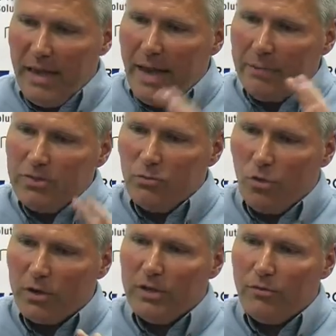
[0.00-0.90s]
gaps and
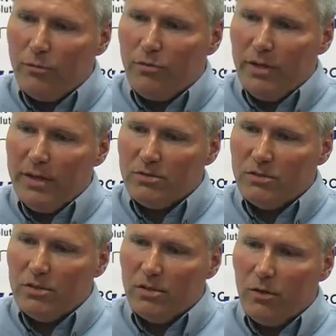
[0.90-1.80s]
working through things.
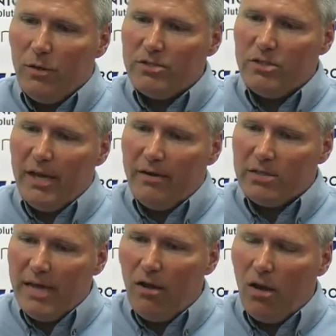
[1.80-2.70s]
The question now
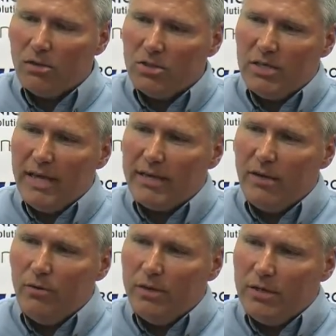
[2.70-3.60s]
is, how long does that
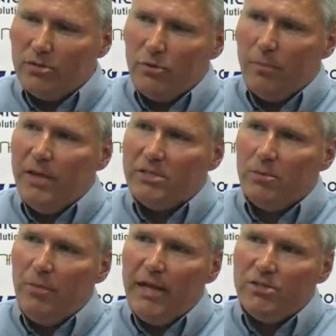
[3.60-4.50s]
go and disrupt that
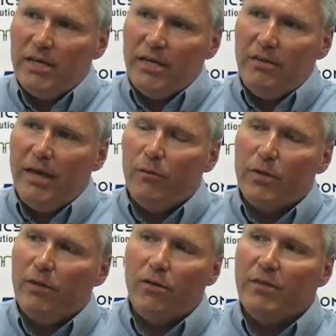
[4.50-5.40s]
supply chain, and that
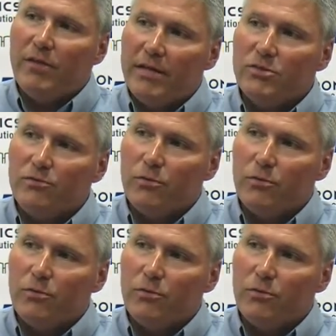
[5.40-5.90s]
we don't have an answer